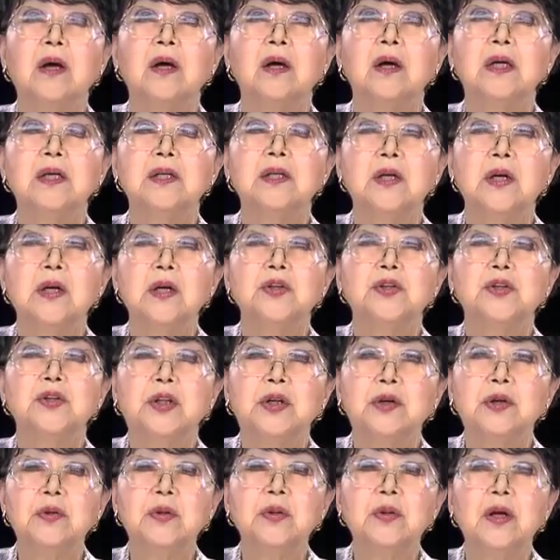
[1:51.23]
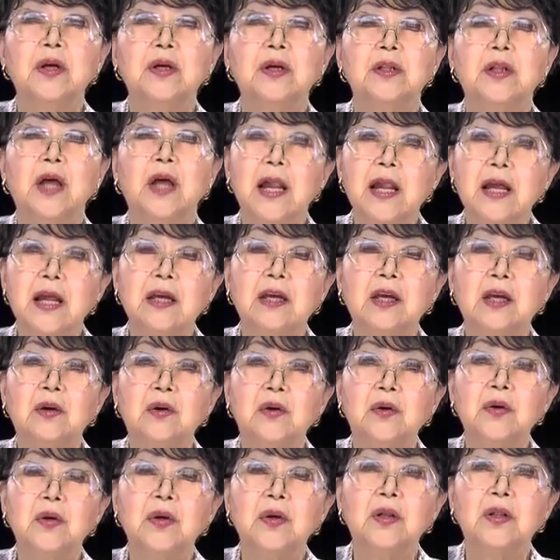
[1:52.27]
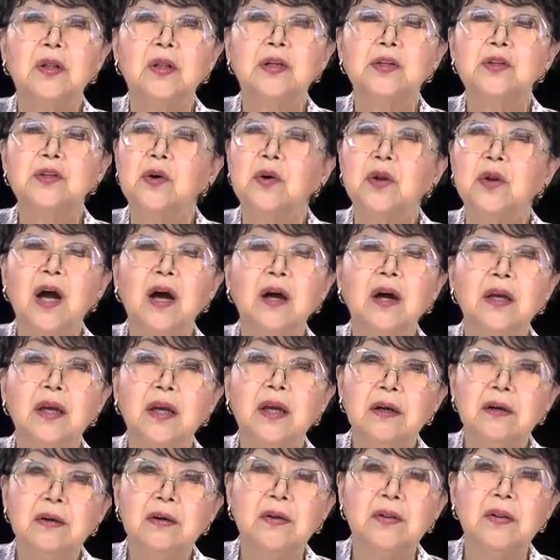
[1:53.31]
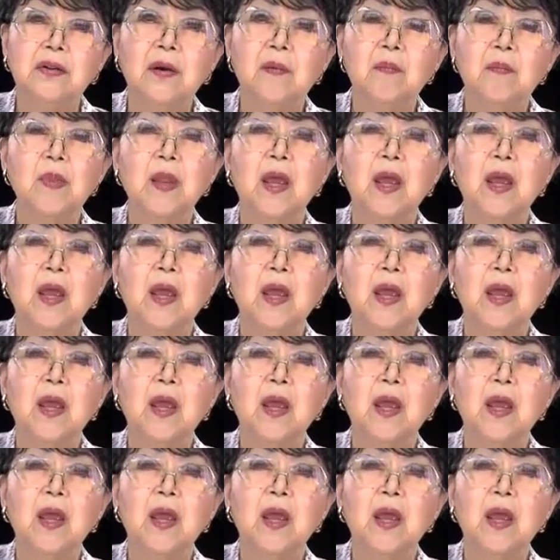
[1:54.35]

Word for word: is still telling you that you're not healed.